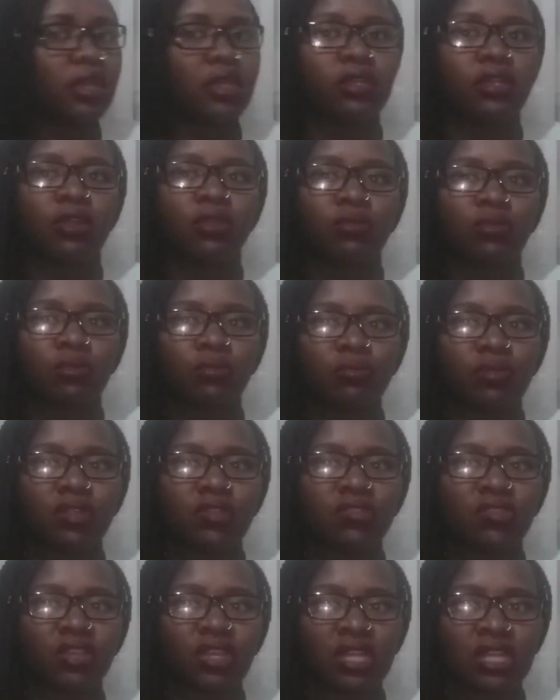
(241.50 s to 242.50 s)
in a room
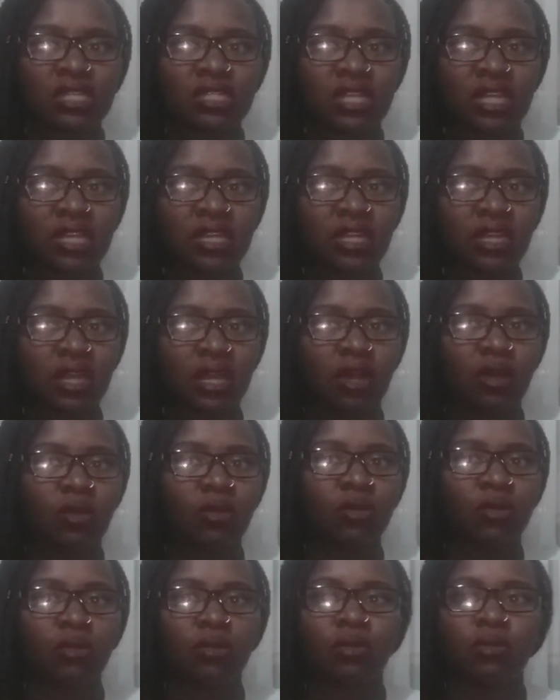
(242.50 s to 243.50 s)
that's heated,
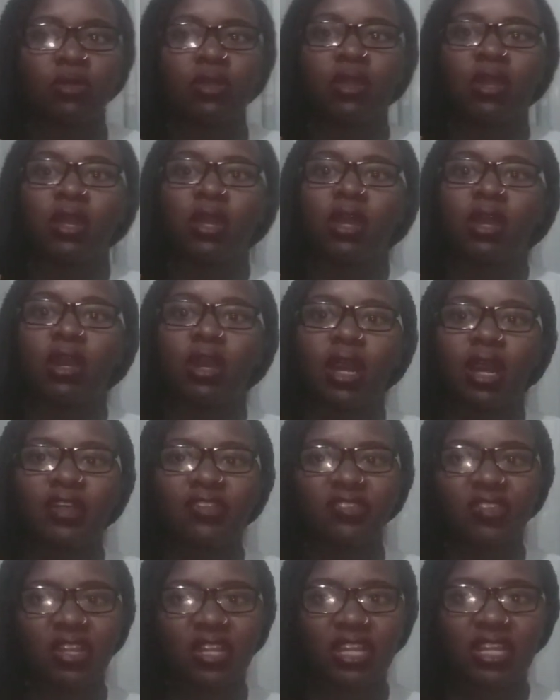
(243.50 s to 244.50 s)
or a
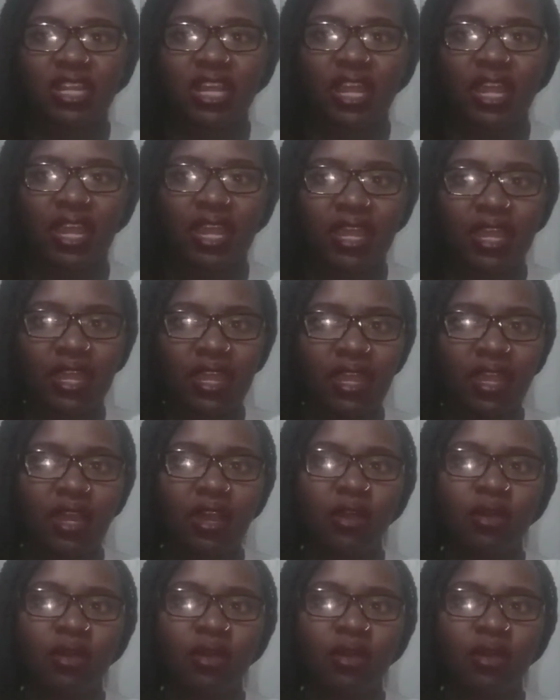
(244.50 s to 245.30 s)
sunny day.